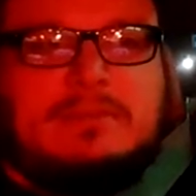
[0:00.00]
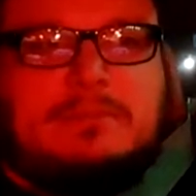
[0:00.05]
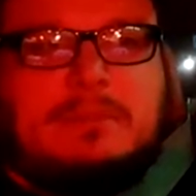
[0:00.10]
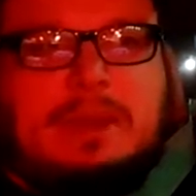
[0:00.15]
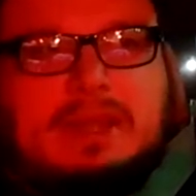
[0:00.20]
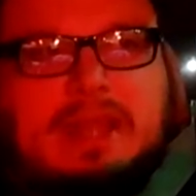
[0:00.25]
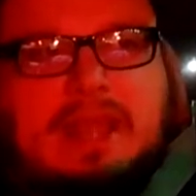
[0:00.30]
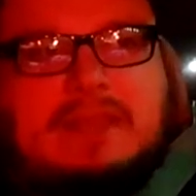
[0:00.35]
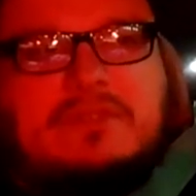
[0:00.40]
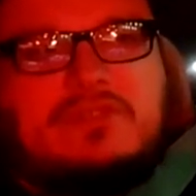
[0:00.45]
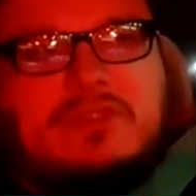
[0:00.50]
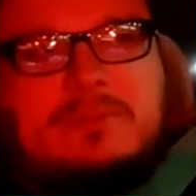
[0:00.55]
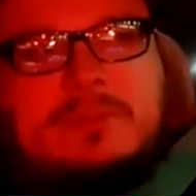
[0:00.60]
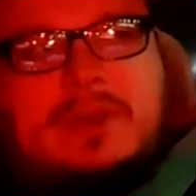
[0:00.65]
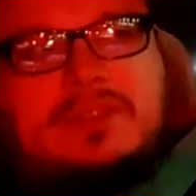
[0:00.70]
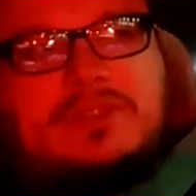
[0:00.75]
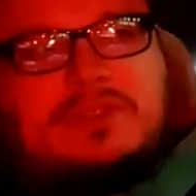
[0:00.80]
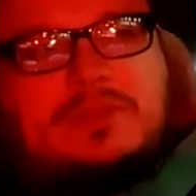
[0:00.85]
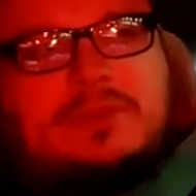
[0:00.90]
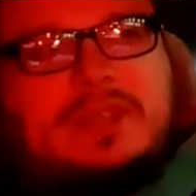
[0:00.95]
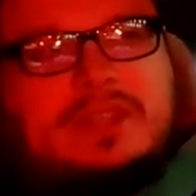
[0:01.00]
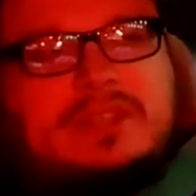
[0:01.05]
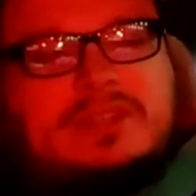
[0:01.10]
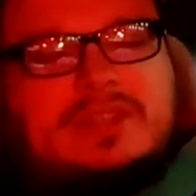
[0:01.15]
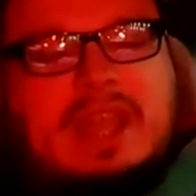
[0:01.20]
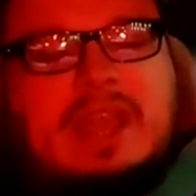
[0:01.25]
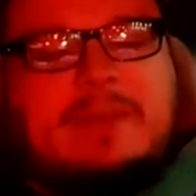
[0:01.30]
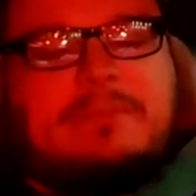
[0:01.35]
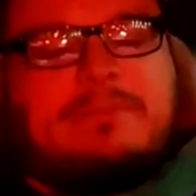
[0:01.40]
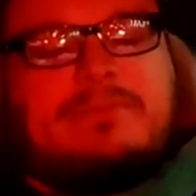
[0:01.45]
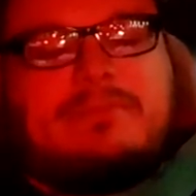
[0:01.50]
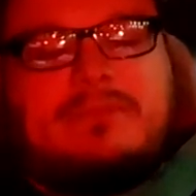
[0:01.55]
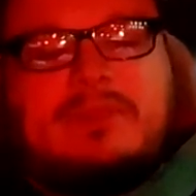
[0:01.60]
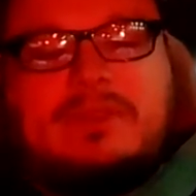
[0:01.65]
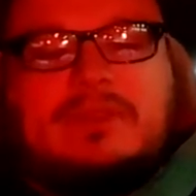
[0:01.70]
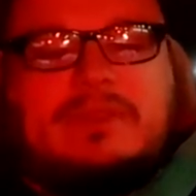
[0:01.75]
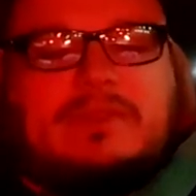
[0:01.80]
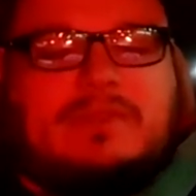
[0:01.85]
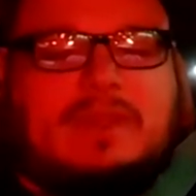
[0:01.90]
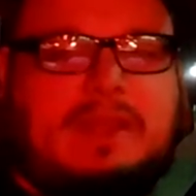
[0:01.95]
my live stream on Twitch,
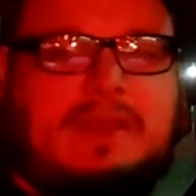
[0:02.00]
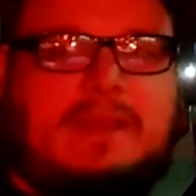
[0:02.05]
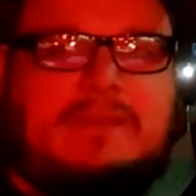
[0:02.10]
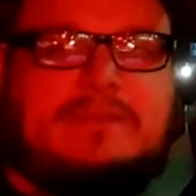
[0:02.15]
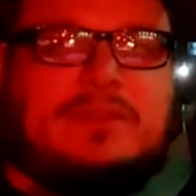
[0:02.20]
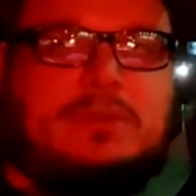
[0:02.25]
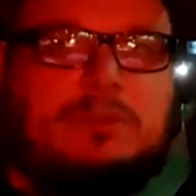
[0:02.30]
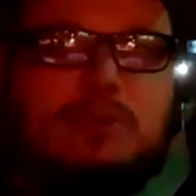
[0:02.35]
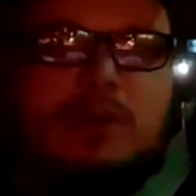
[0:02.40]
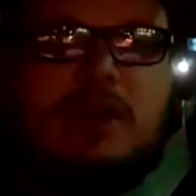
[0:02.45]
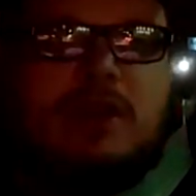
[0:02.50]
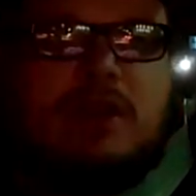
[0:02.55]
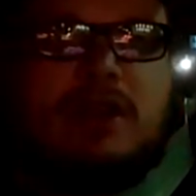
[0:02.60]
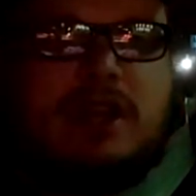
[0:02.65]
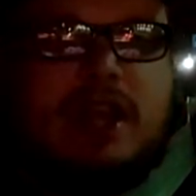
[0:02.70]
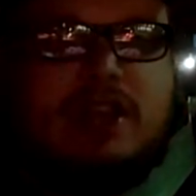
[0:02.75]
if I have to work,